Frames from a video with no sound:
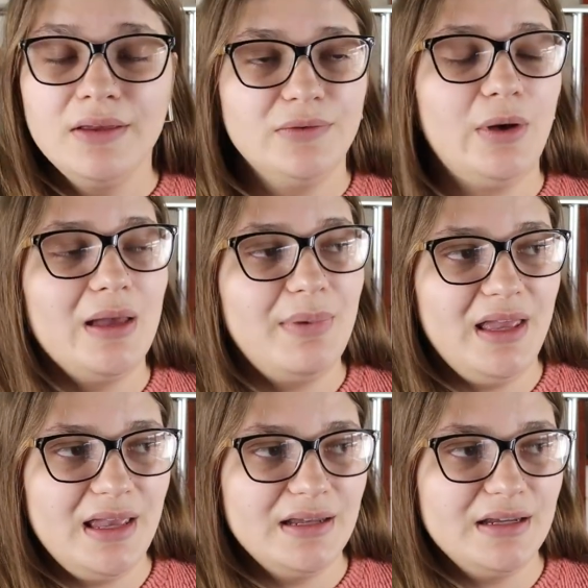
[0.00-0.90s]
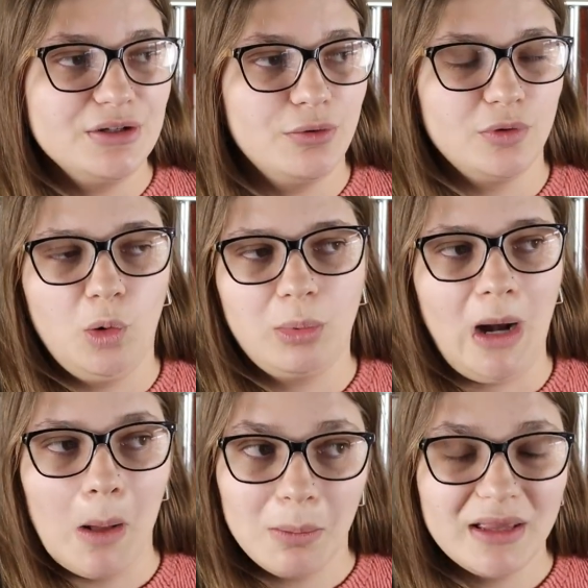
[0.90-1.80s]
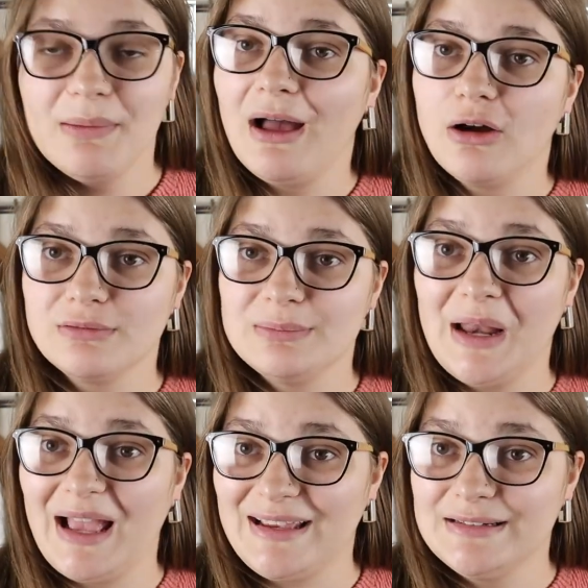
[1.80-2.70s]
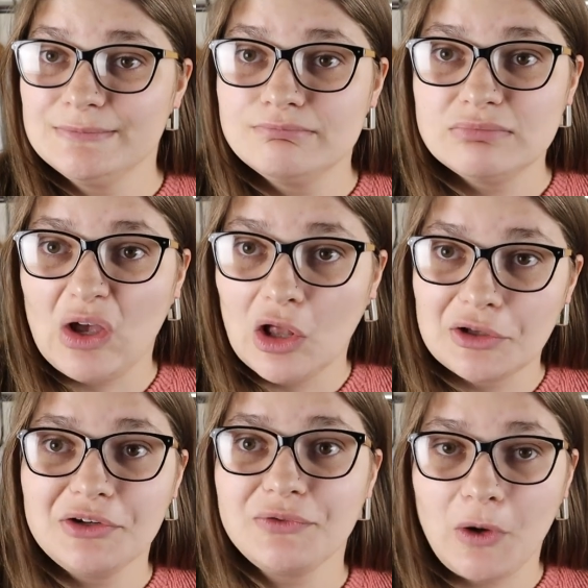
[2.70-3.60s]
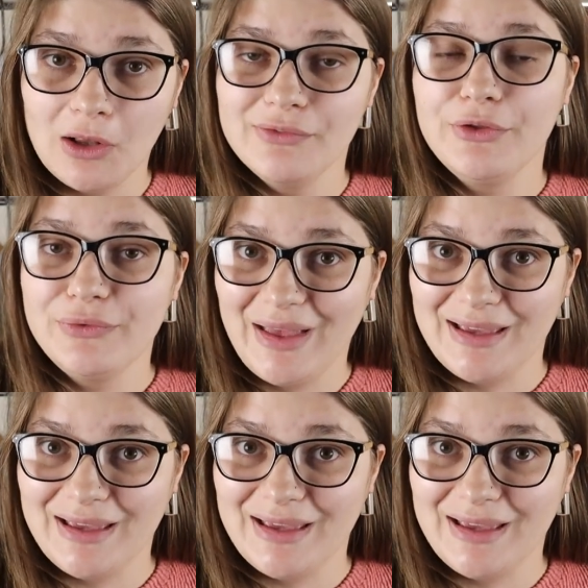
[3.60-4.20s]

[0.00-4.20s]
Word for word: So I paid in total probably about $9 for all of those